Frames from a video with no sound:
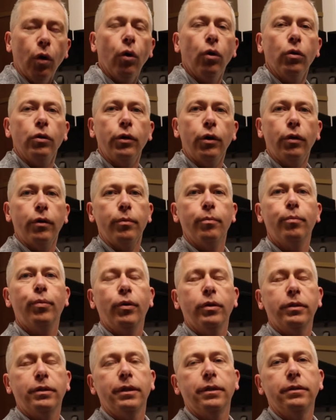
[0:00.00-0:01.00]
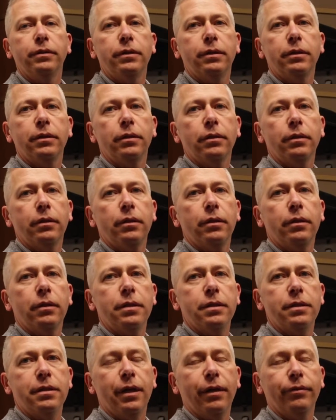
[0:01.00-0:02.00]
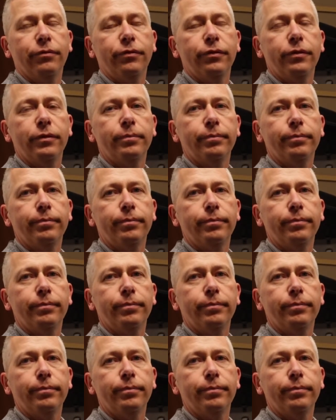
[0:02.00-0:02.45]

all your important stuff.